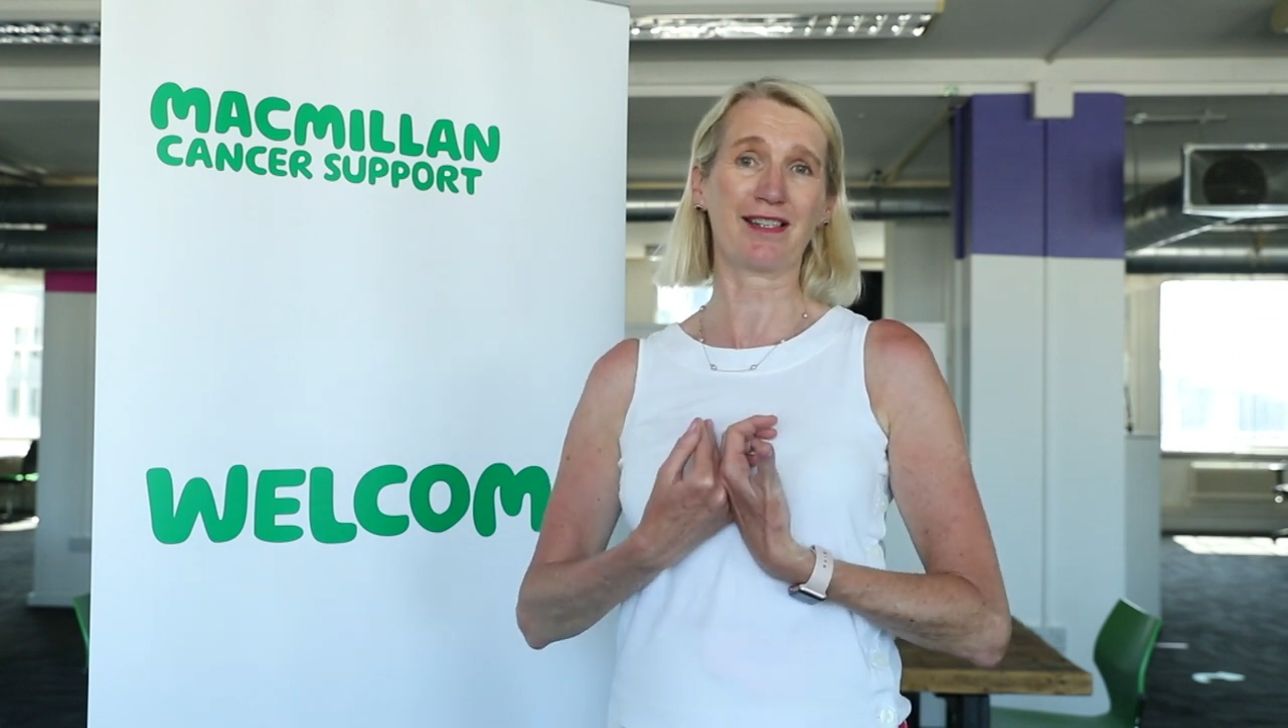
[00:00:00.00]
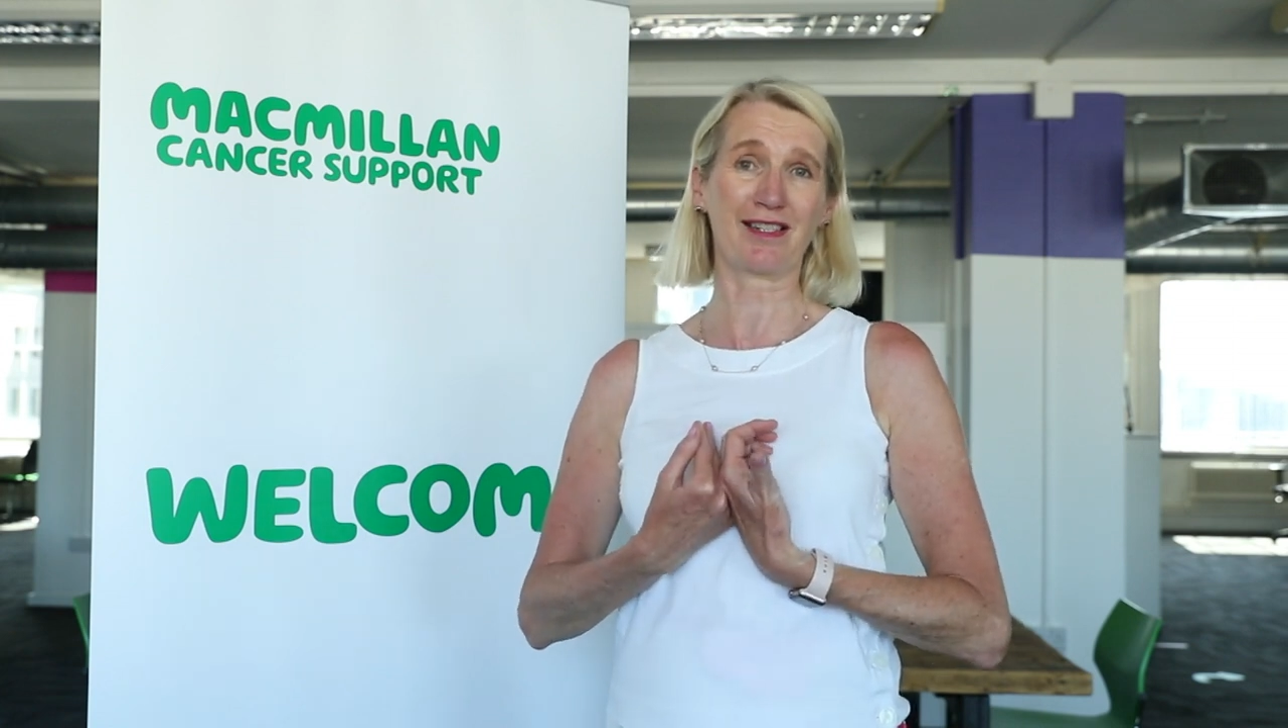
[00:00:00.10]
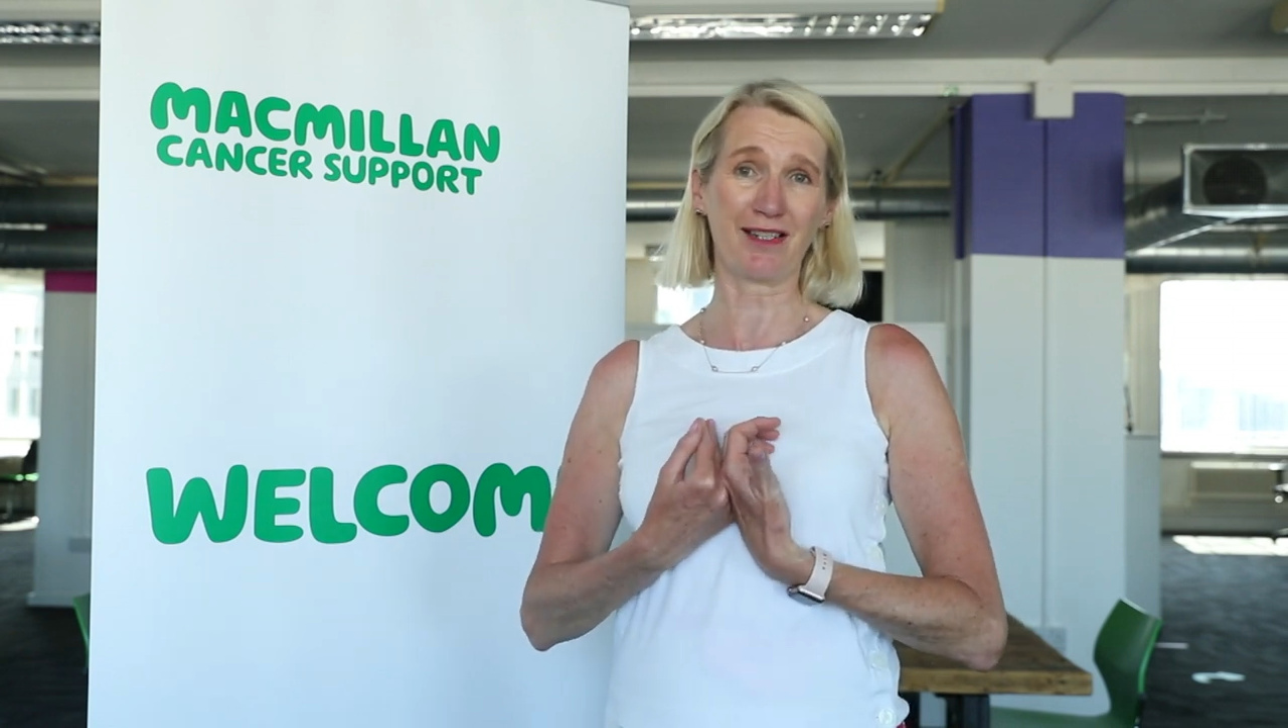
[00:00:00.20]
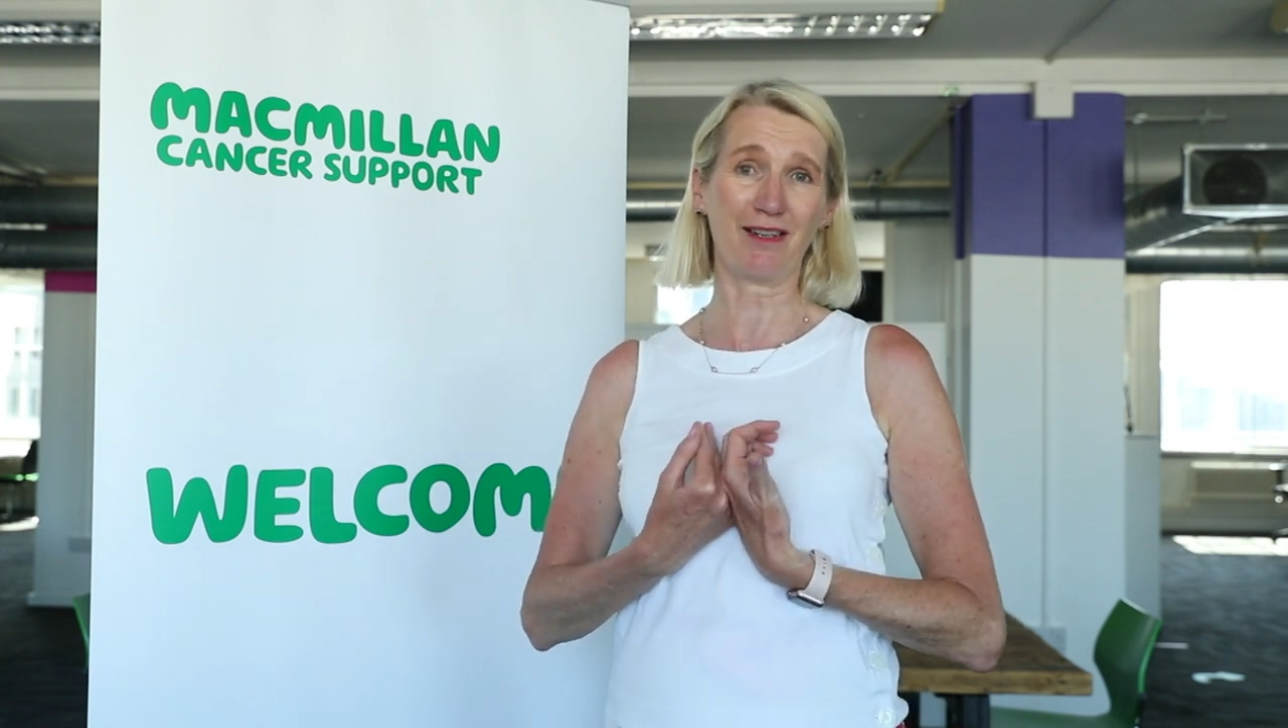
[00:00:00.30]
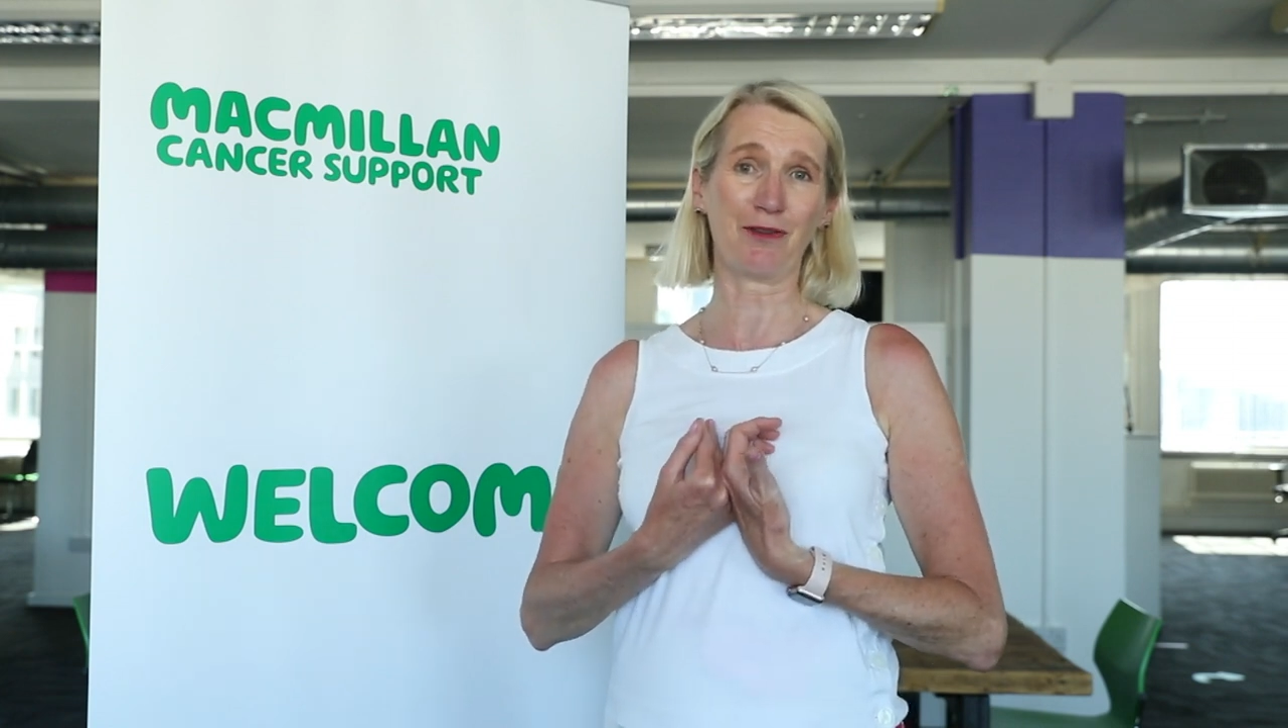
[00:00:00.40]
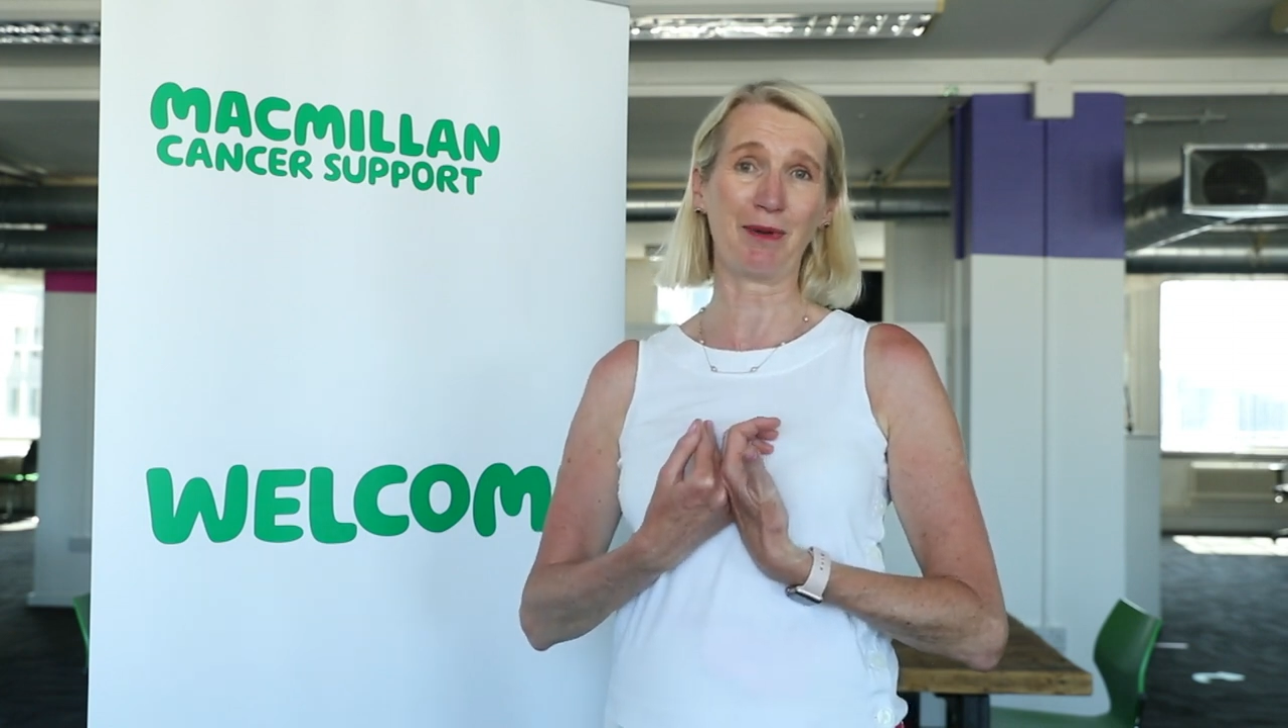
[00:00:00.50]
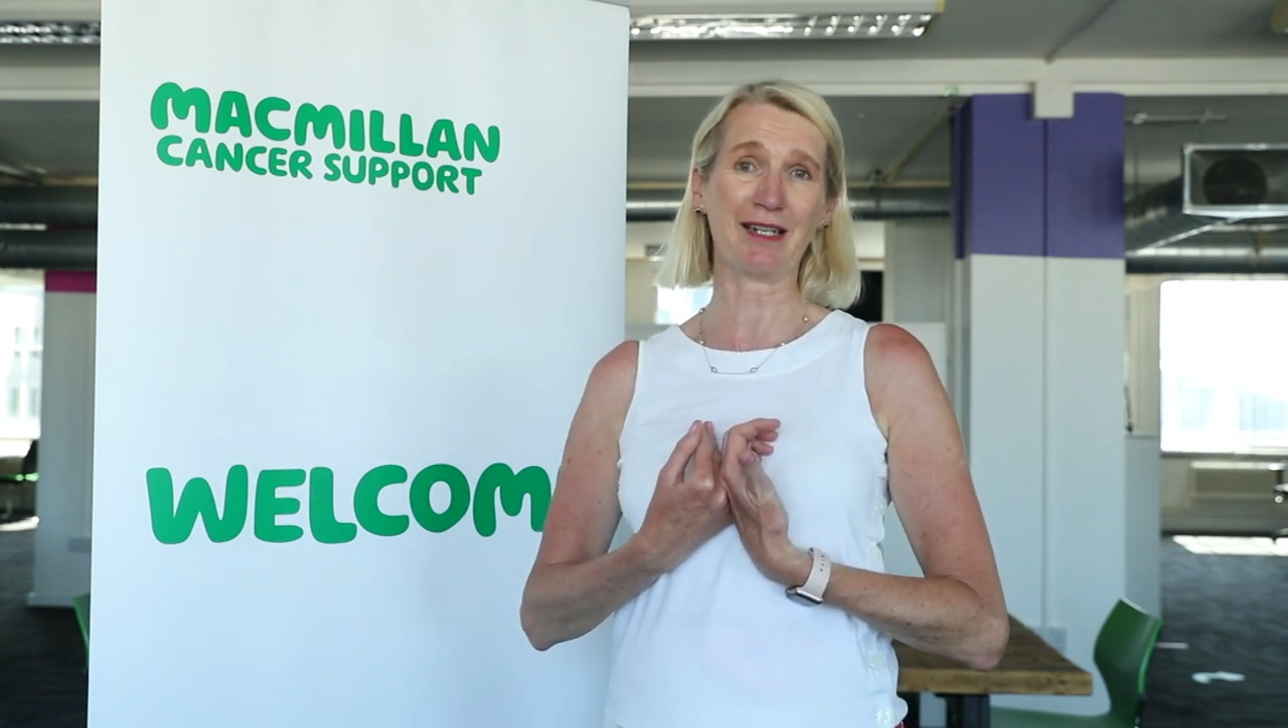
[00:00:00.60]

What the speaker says: the start of the